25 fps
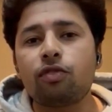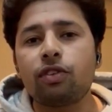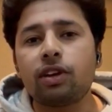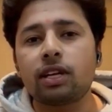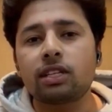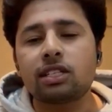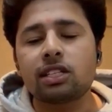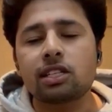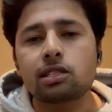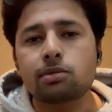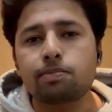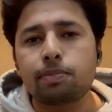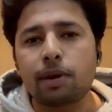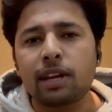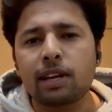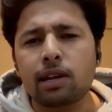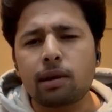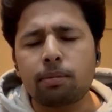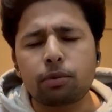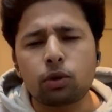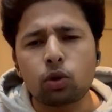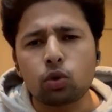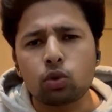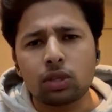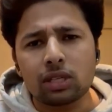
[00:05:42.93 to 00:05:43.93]
we are just paying
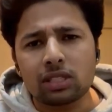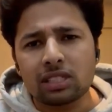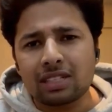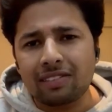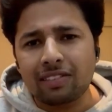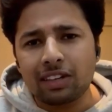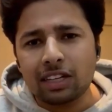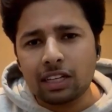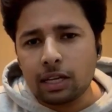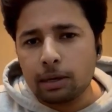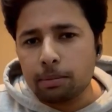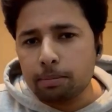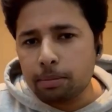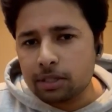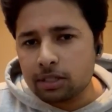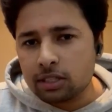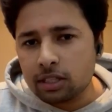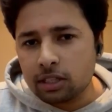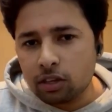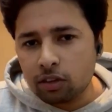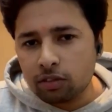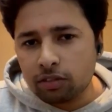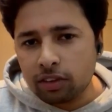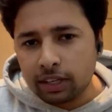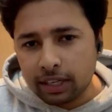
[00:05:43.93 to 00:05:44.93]
up to the
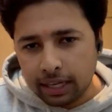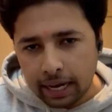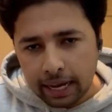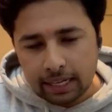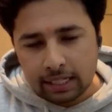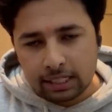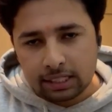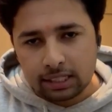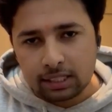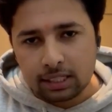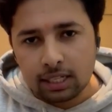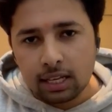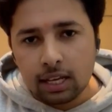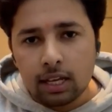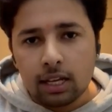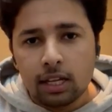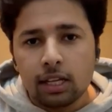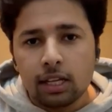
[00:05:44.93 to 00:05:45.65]
17% of the tax.